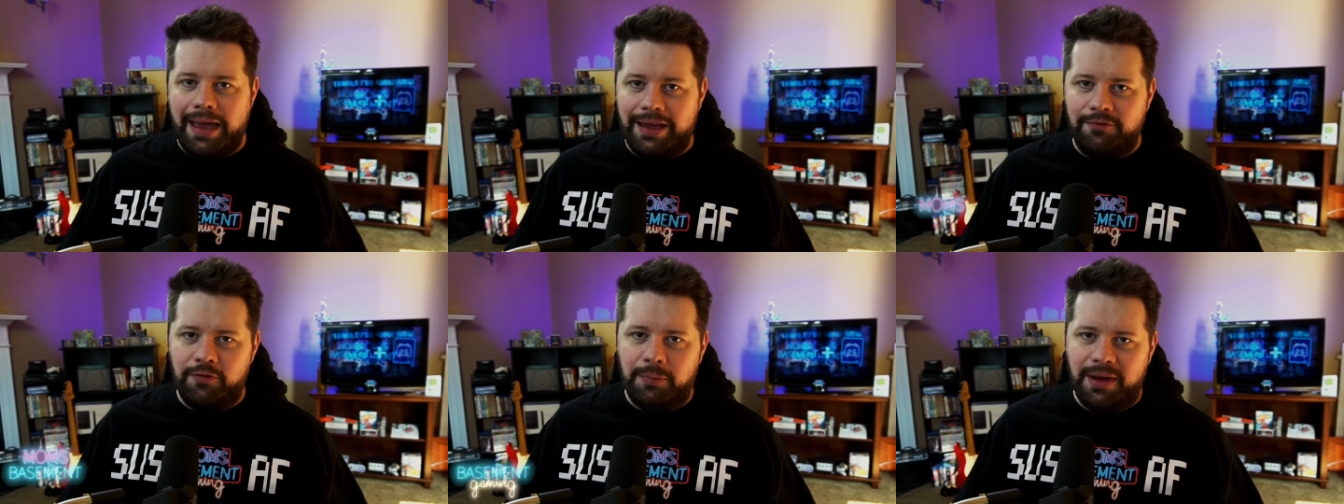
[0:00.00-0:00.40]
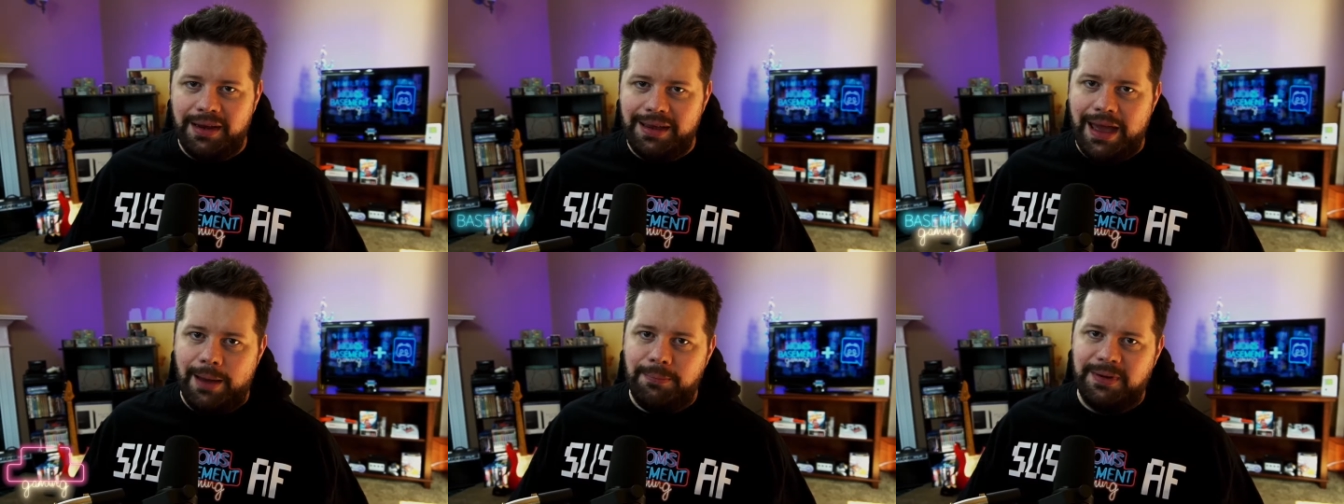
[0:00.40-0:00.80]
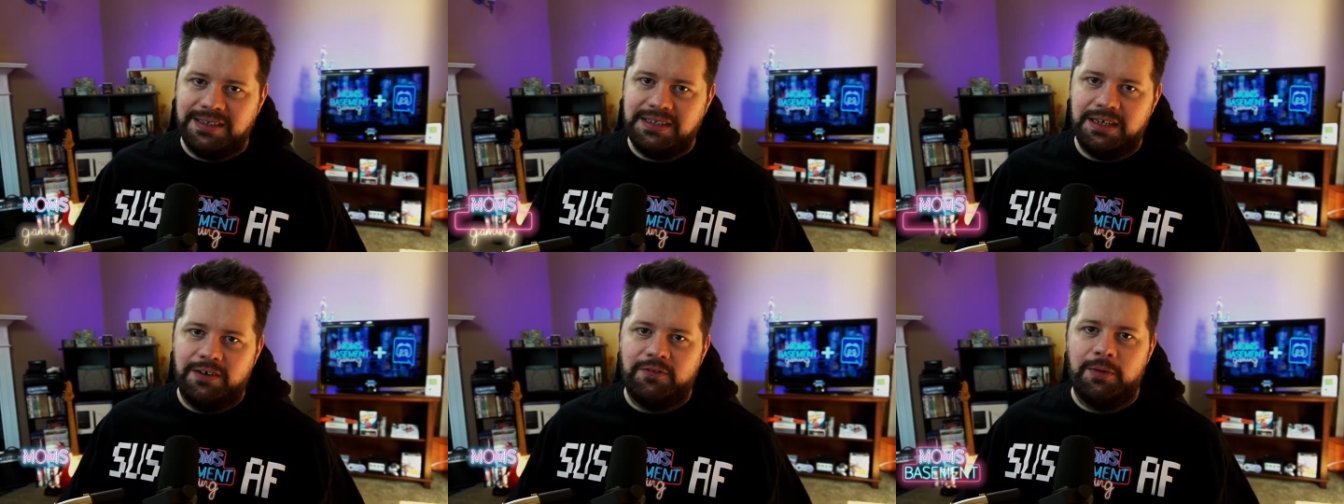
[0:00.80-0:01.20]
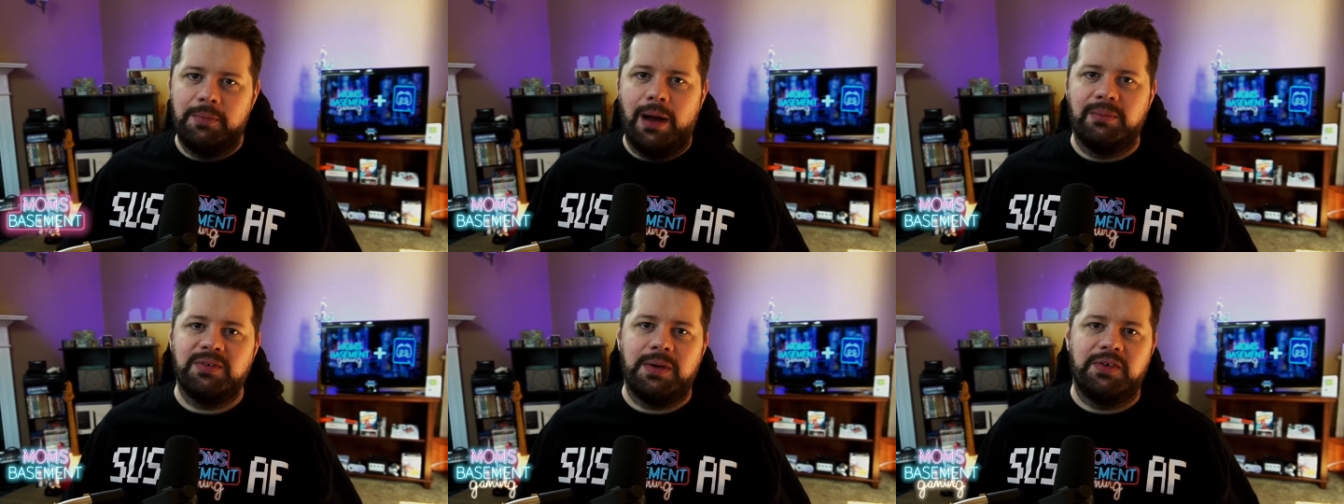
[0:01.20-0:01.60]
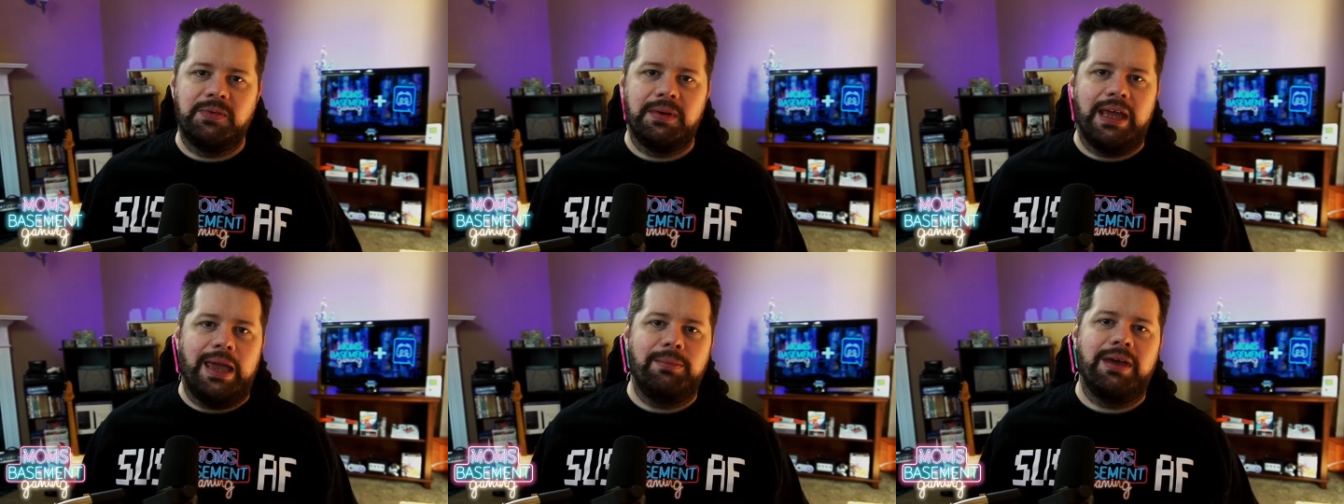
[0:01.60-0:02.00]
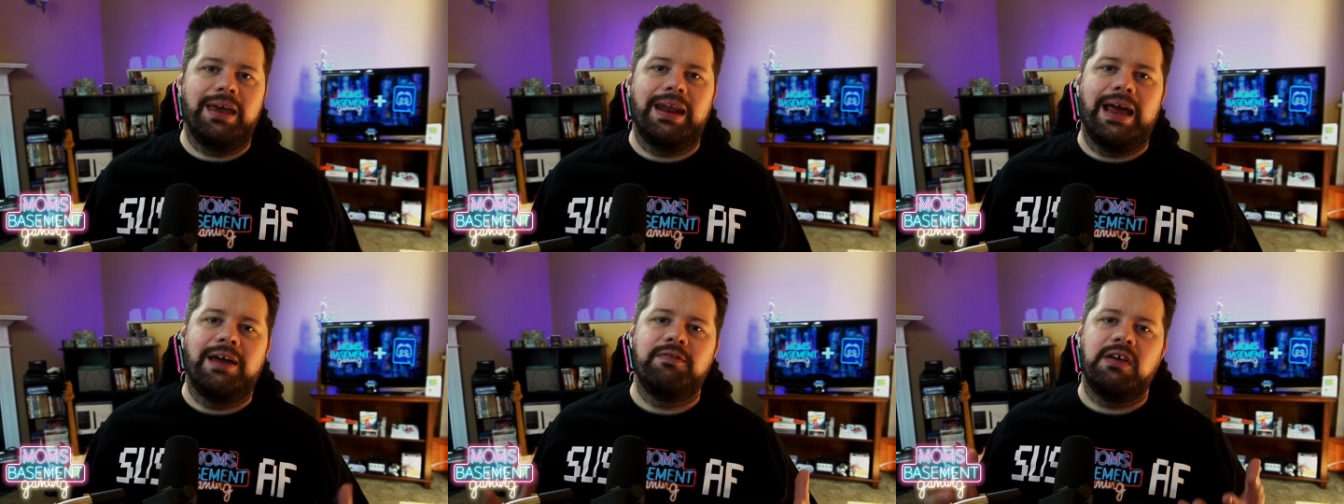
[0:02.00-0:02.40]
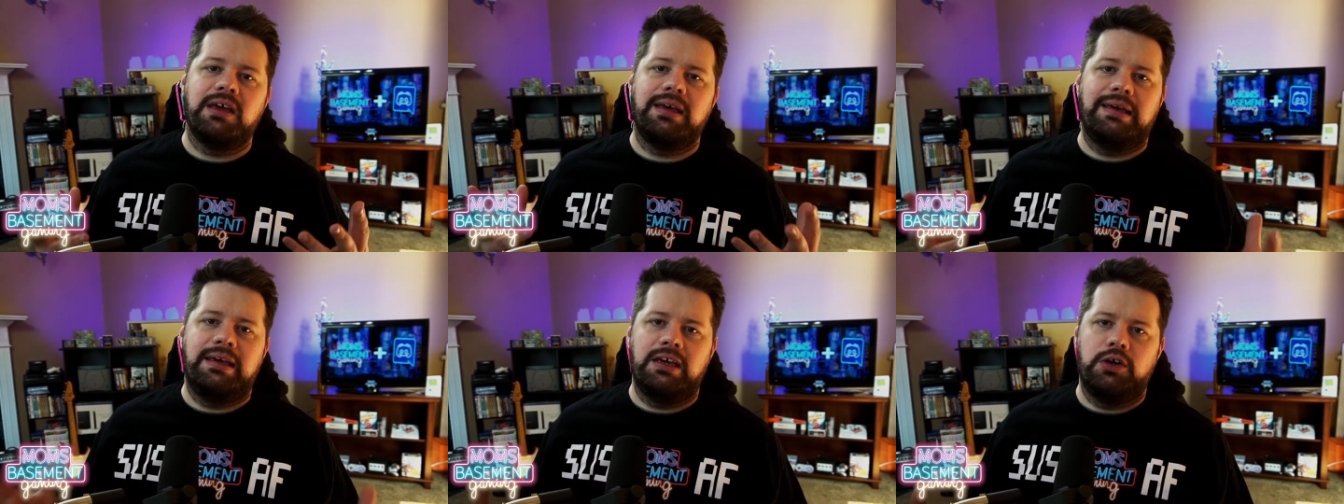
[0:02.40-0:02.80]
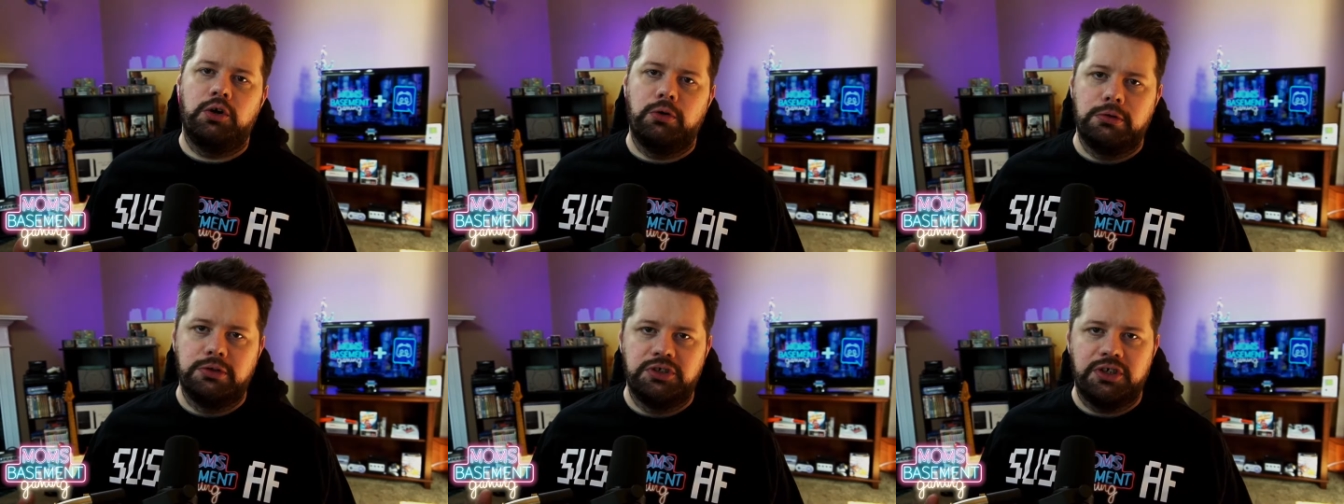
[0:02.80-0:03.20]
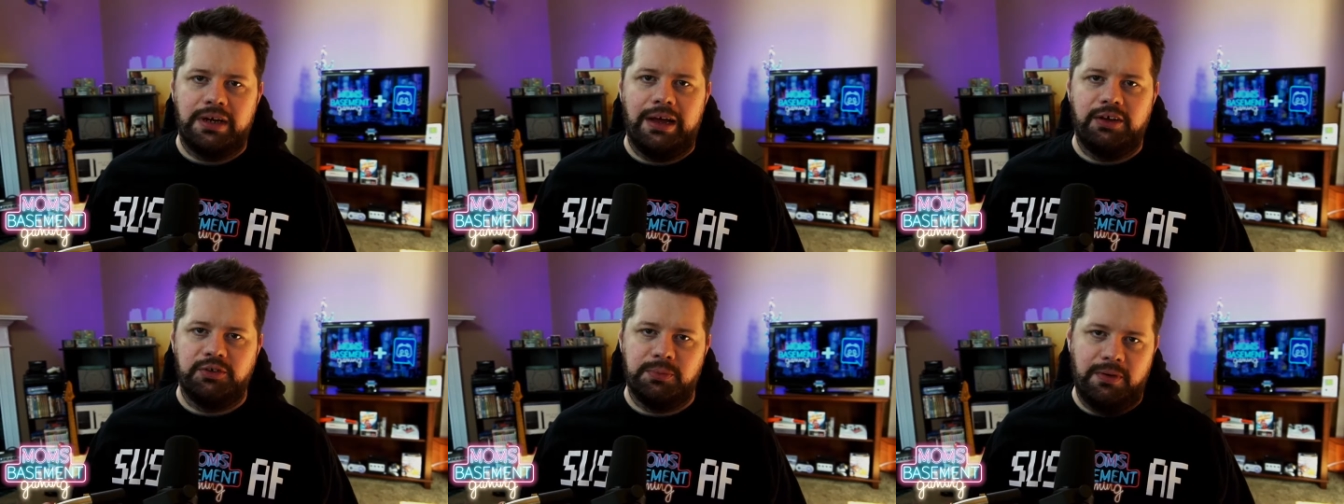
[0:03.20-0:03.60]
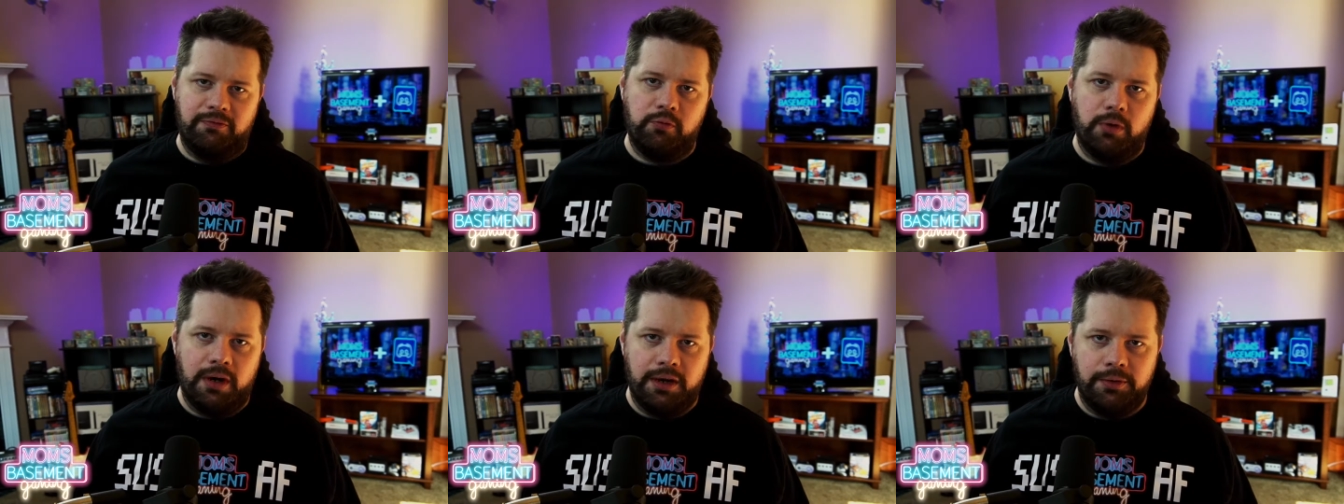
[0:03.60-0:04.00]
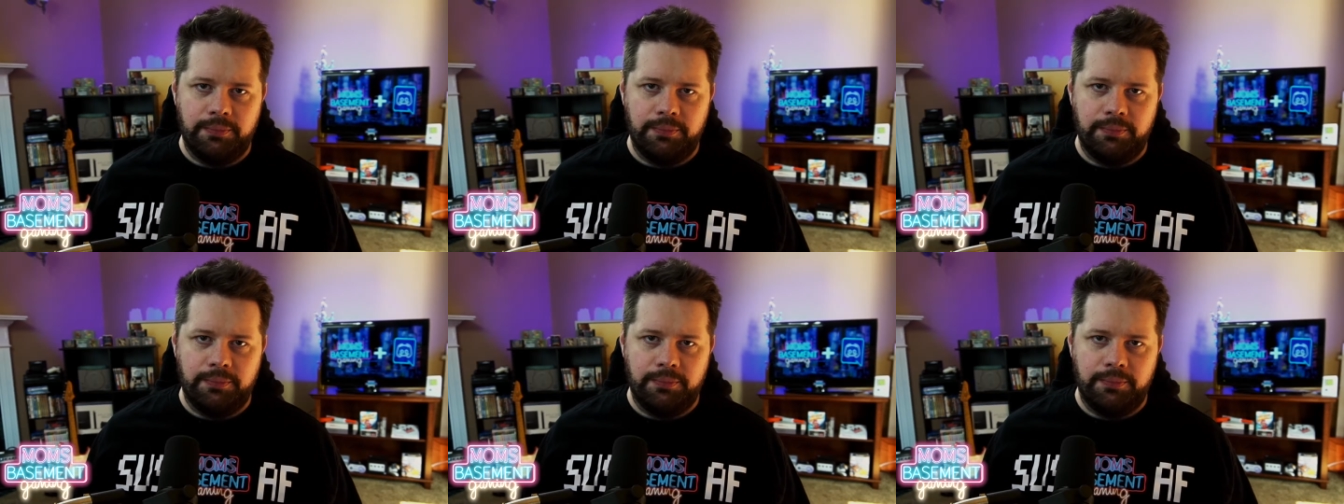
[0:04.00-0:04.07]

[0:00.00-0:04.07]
Hey everybody, Epix here from Mom's Basement Gaming, and I have a huge announcement for